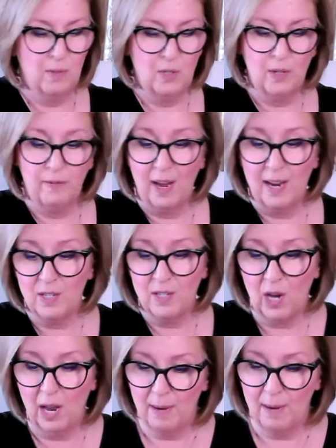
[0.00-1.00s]
divine
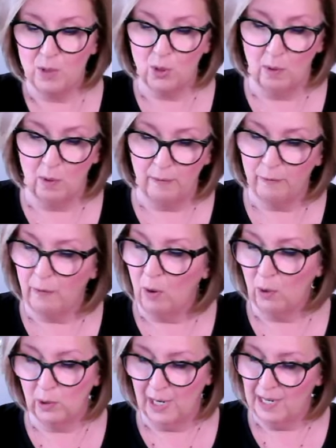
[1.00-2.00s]
time to
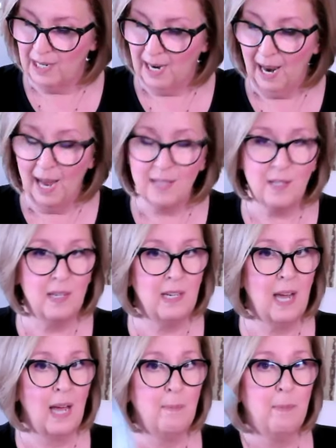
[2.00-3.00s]
unfold, and it hasn't
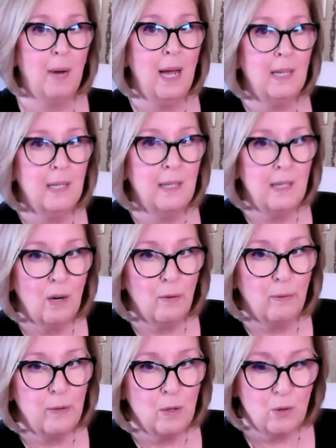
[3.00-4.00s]
yet, but in the near
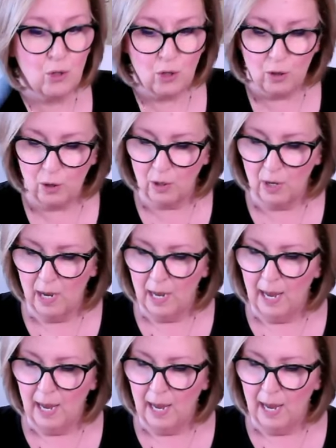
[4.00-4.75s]
future,